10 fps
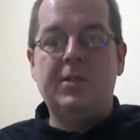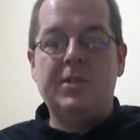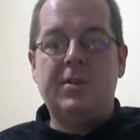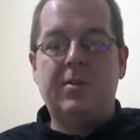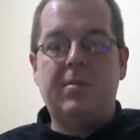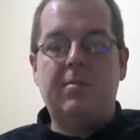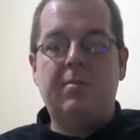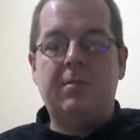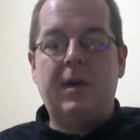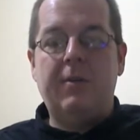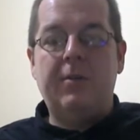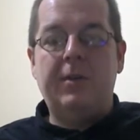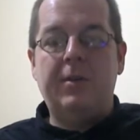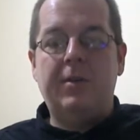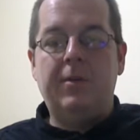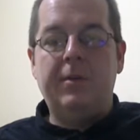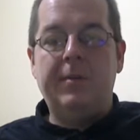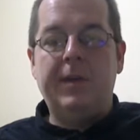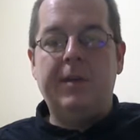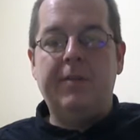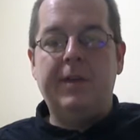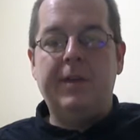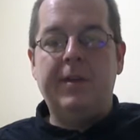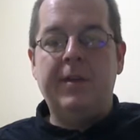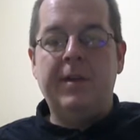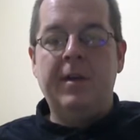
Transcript: so I really don't know what to make of that.